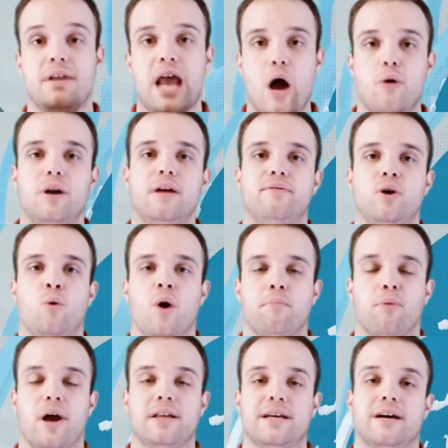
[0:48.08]
Now I'm going to give a quick
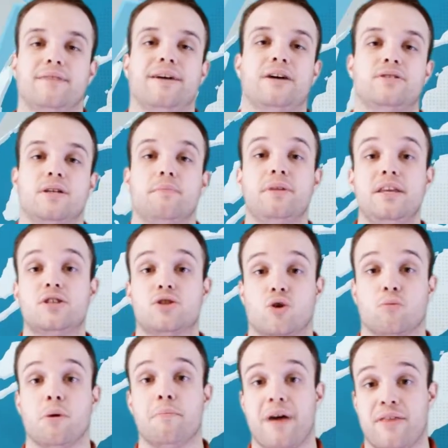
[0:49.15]
breakdown of how some of these
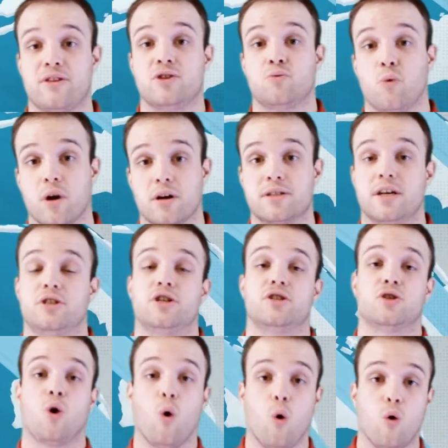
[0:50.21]
thermal methods work, such as
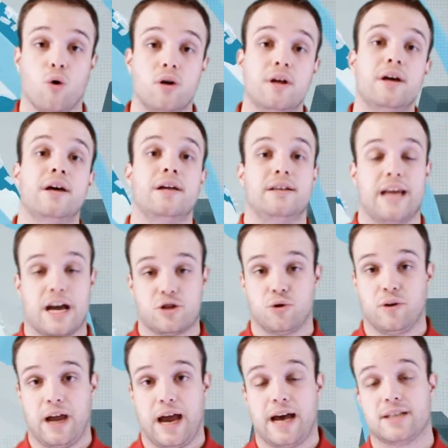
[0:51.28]
coal, natural
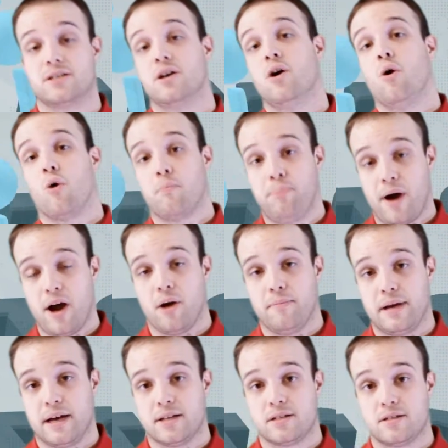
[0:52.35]
gas, or
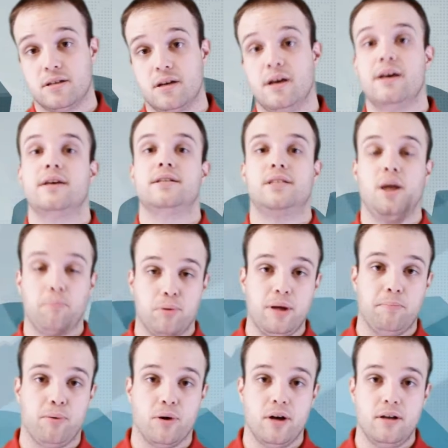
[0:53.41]
biomass. Simply
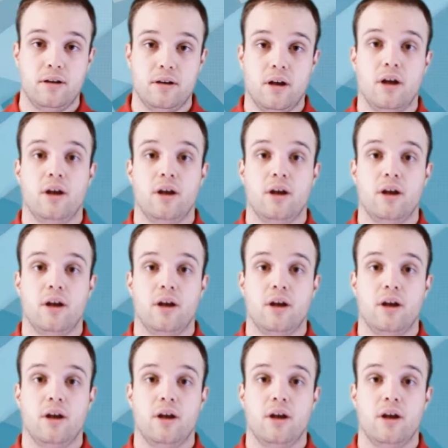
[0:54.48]
put,